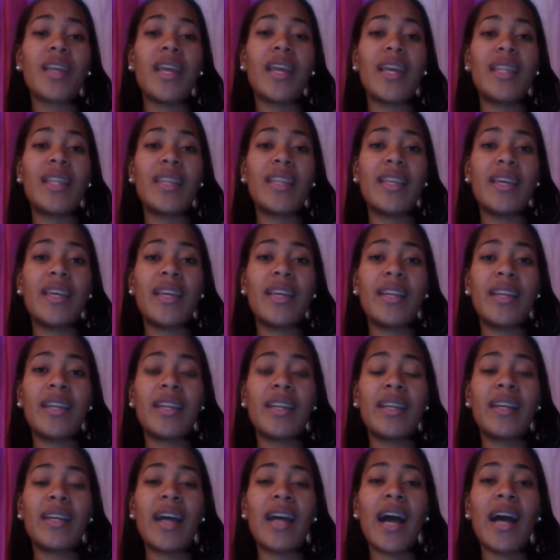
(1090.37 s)
and
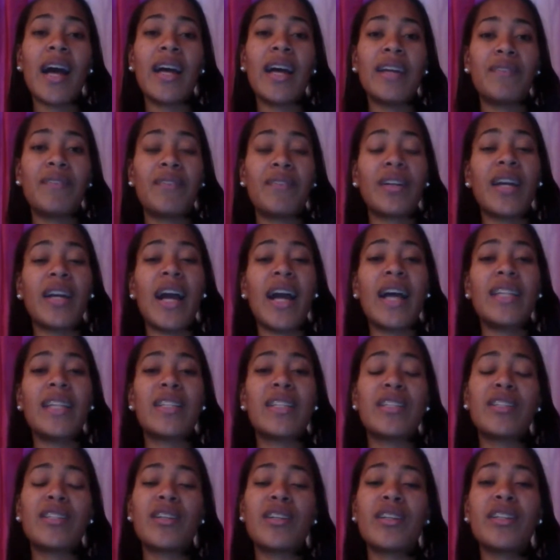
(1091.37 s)
then for God
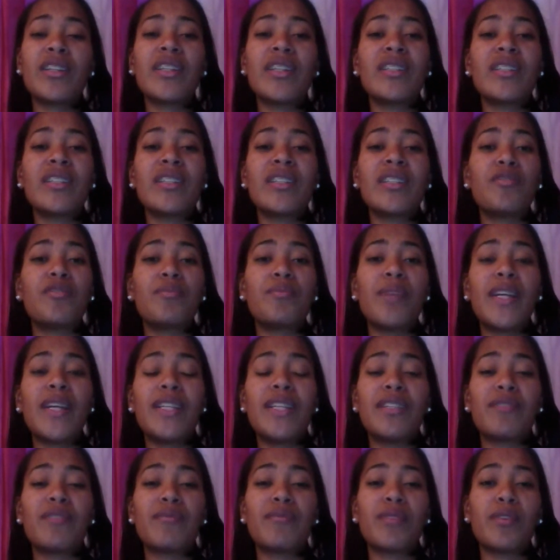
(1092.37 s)
to turn your
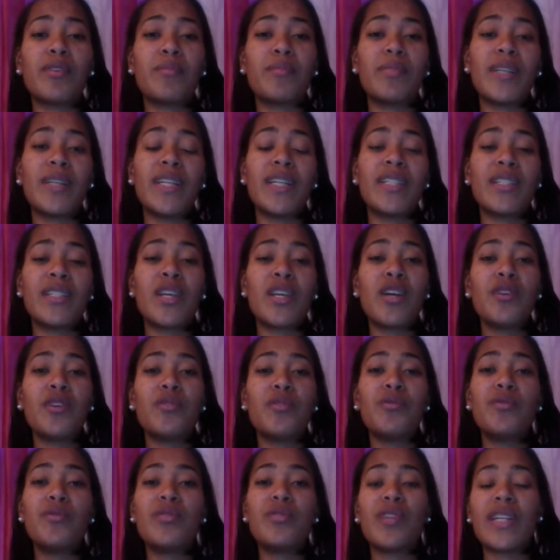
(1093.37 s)
situation around because
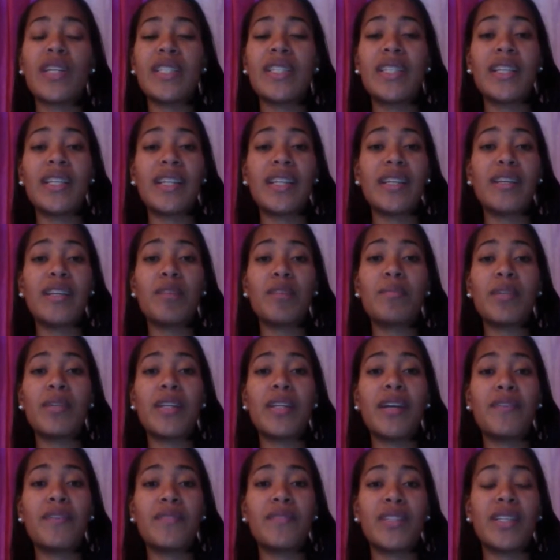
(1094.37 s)
you trusted in him
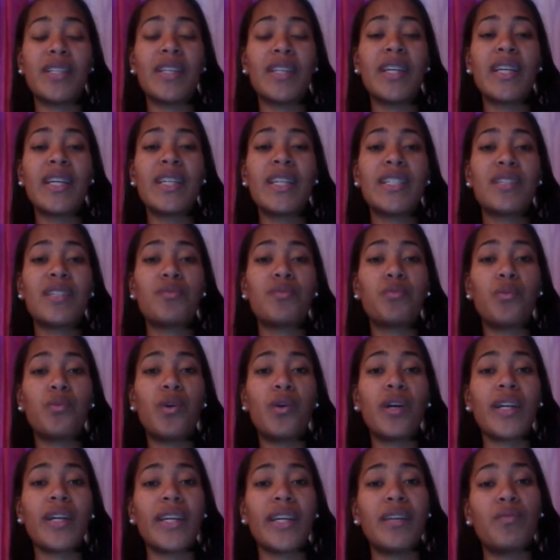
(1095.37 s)
enough to just
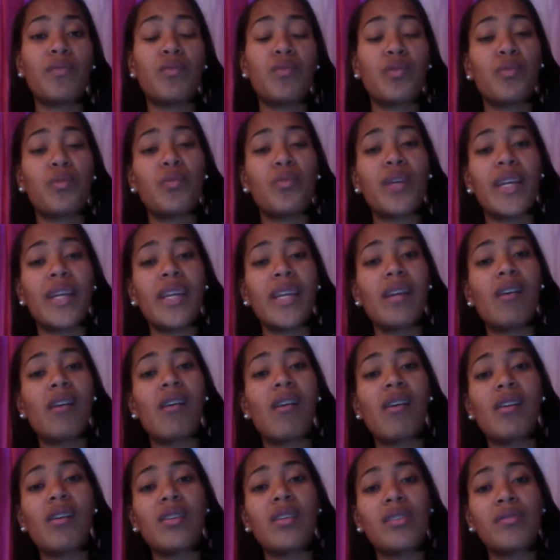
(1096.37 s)
walk into what he
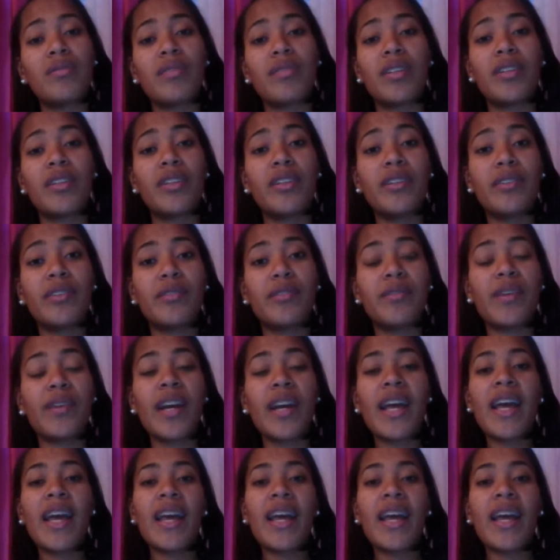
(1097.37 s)
called you to do.